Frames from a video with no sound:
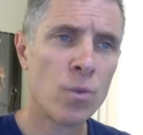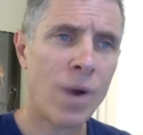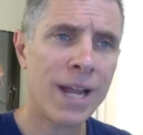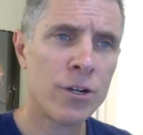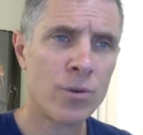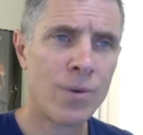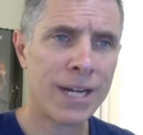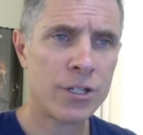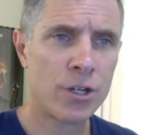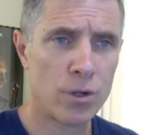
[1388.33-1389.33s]

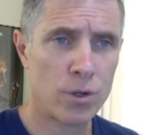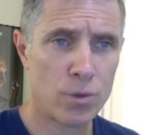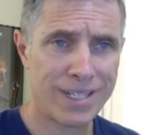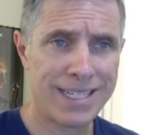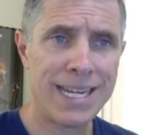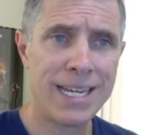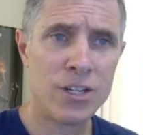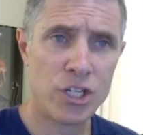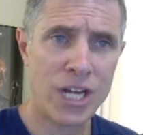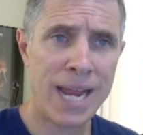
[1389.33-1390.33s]
writer-director Christine
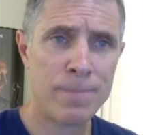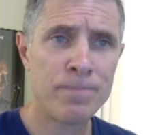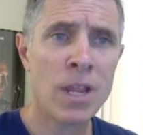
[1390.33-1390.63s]
Chen